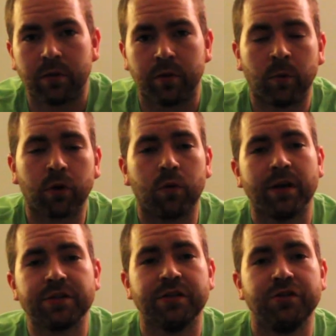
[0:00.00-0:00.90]
The more
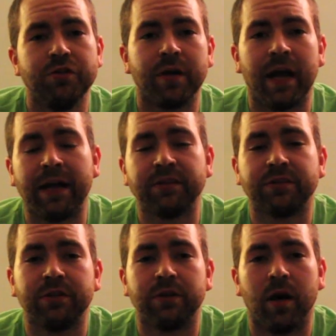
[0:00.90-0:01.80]
questions you can
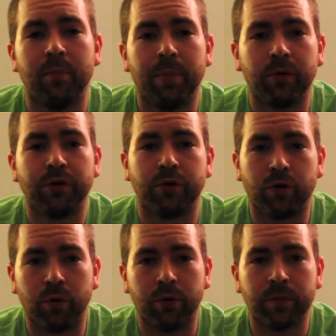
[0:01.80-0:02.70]
answer about your
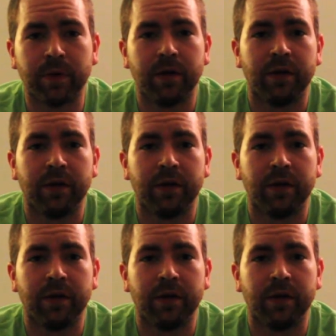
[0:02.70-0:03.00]
goal,